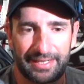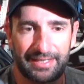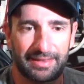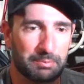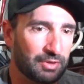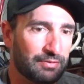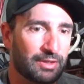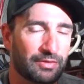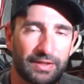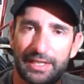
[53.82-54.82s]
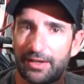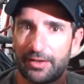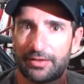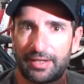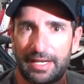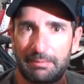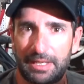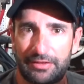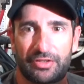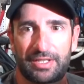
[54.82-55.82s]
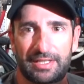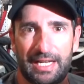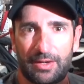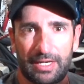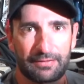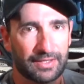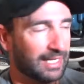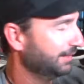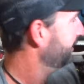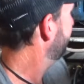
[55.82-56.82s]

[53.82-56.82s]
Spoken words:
In the previous videos, I mentioned how I've got